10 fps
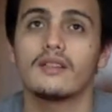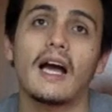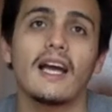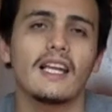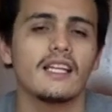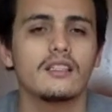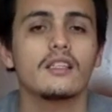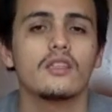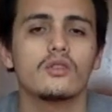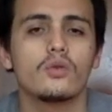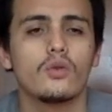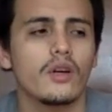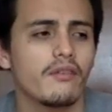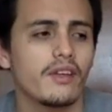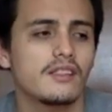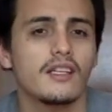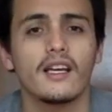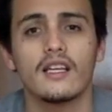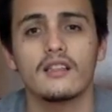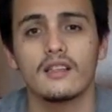Thailand to
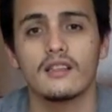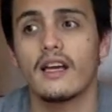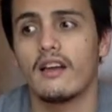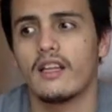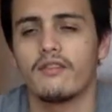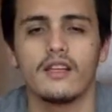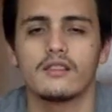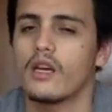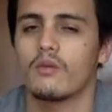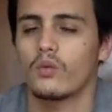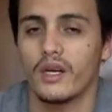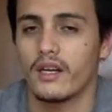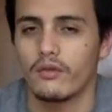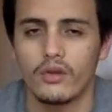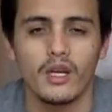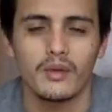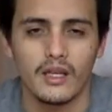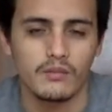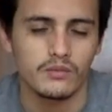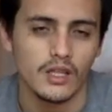investigate elephants. Whatever. I mean,
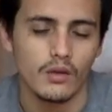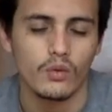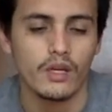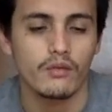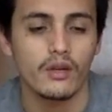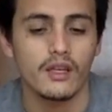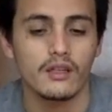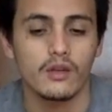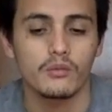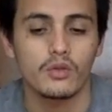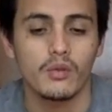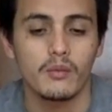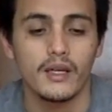I'm saying whatever it comes to my